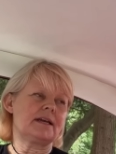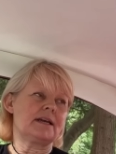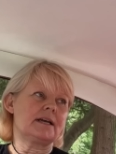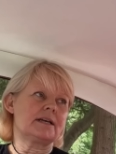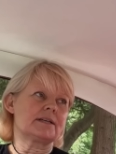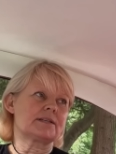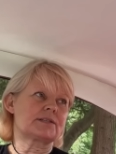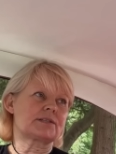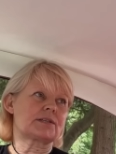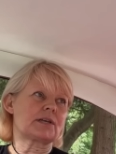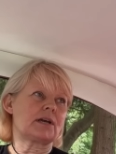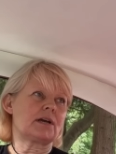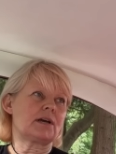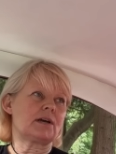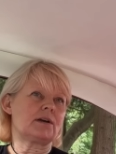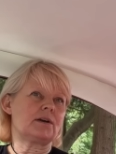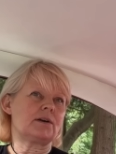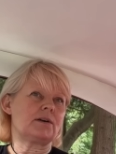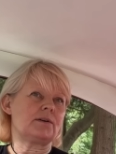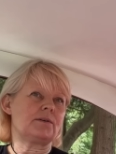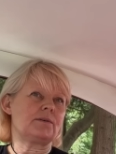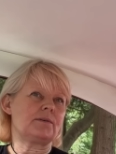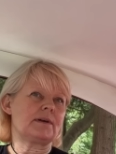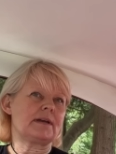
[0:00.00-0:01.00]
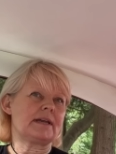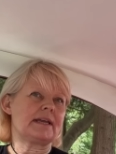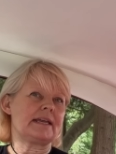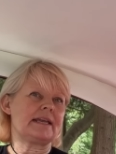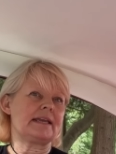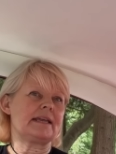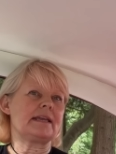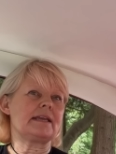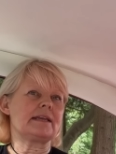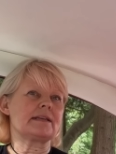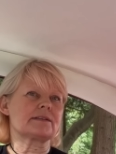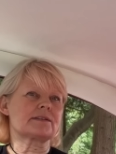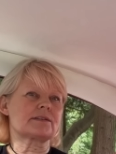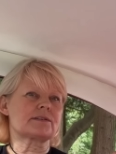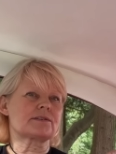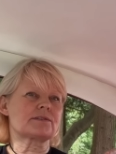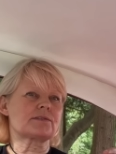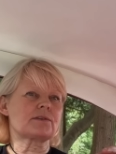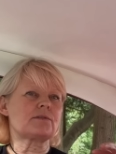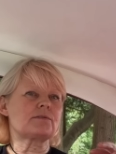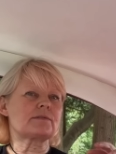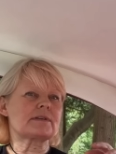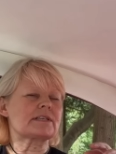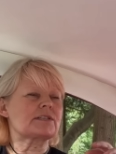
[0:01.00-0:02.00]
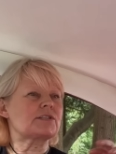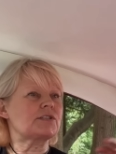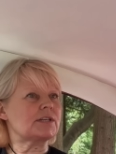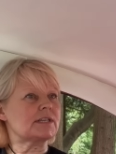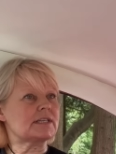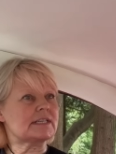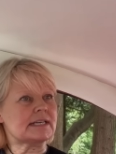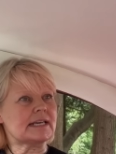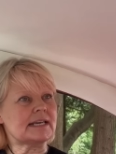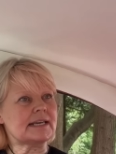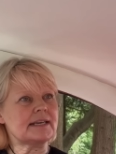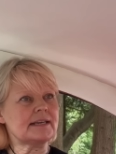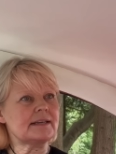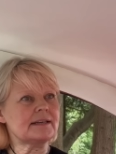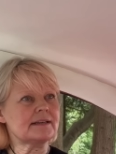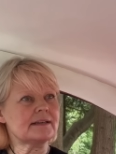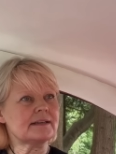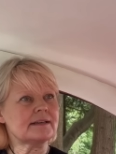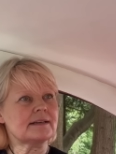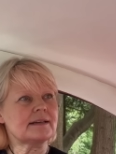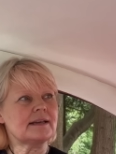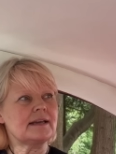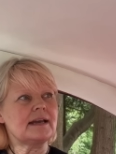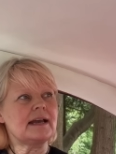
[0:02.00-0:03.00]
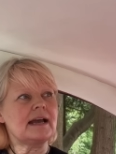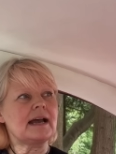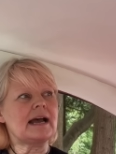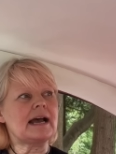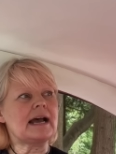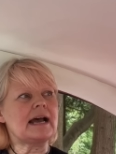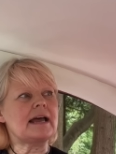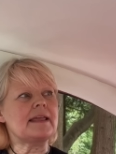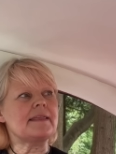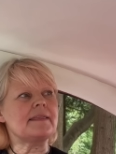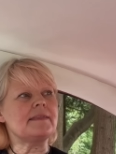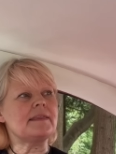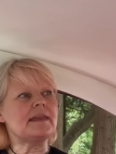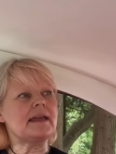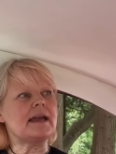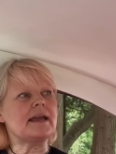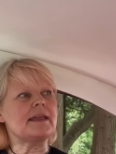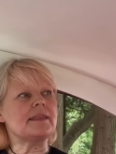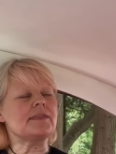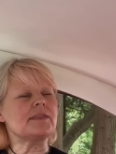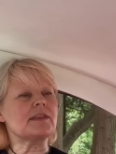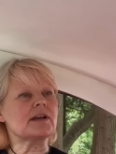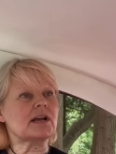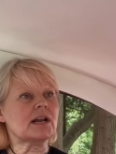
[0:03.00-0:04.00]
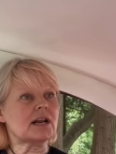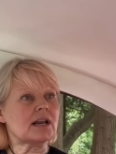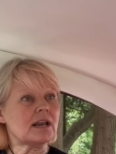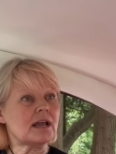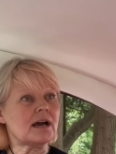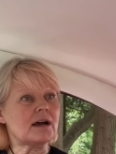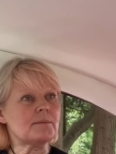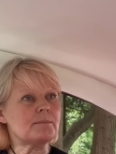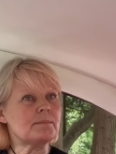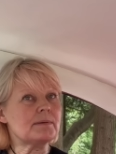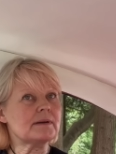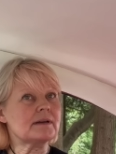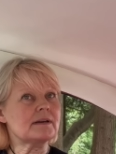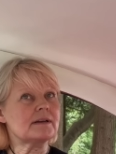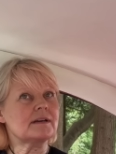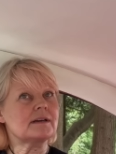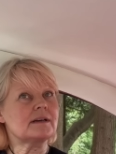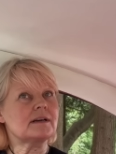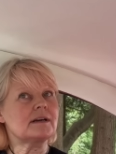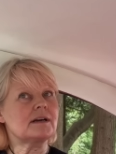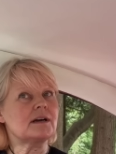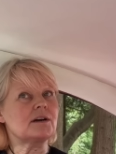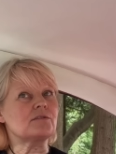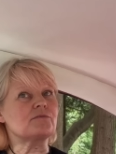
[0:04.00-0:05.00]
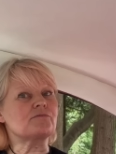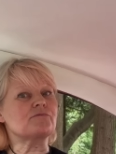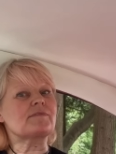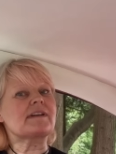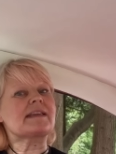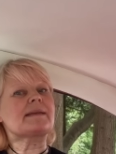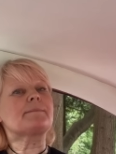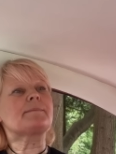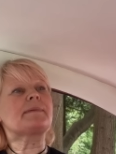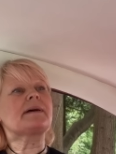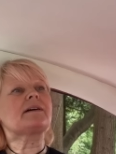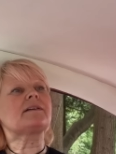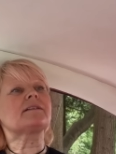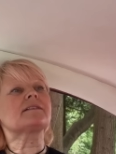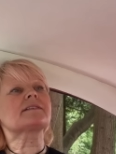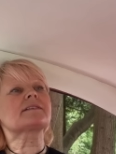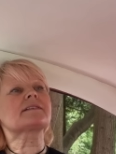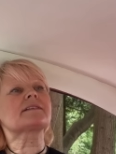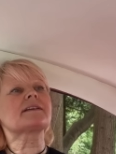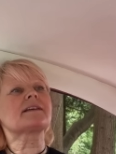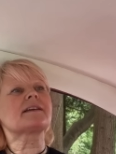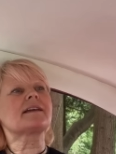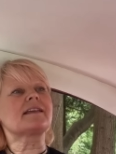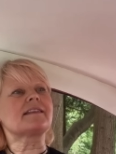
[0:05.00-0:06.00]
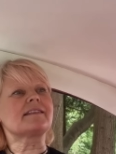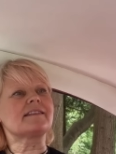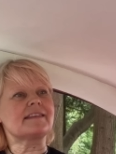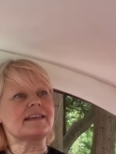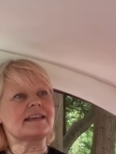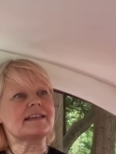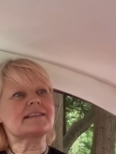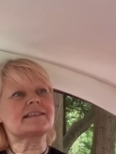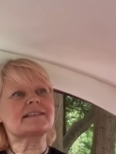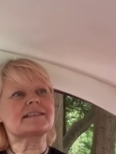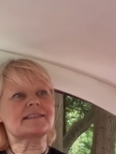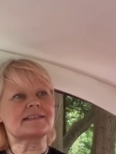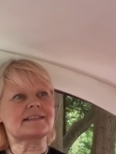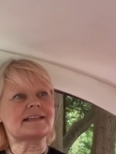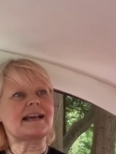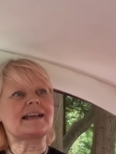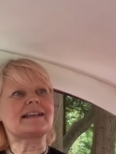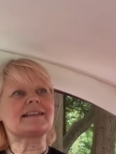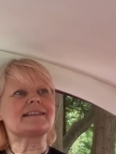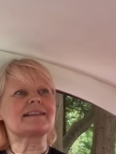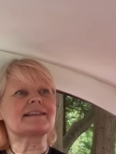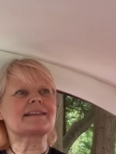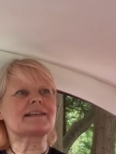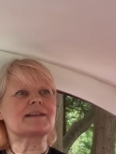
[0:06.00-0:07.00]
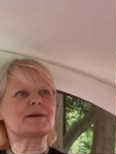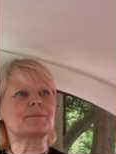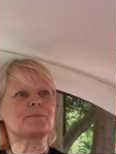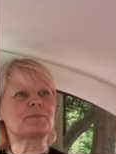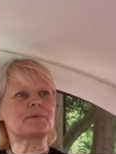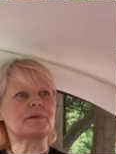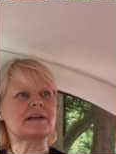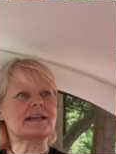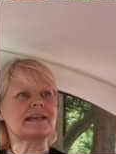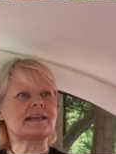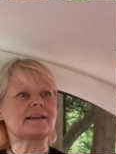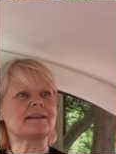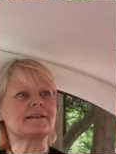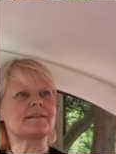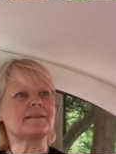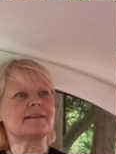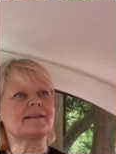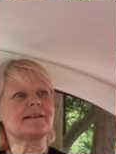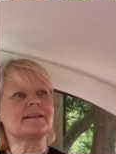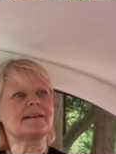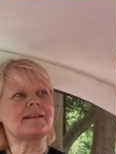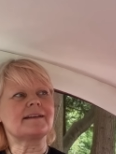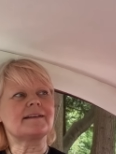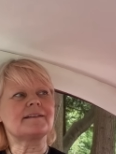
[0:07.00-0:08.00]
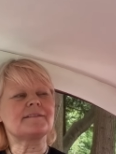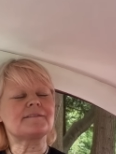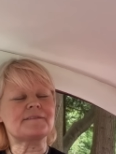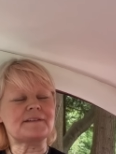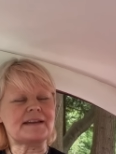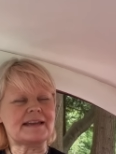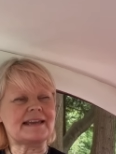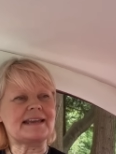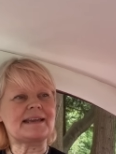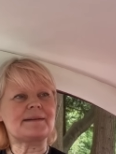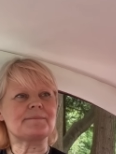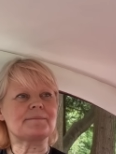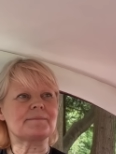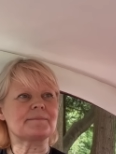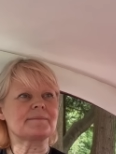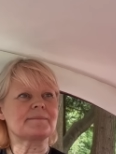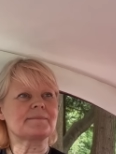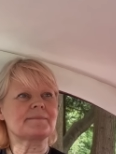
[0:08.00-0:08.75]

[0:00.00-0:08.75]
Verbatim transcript: So he sold his GT and then the club rebuilt this standard Capri for him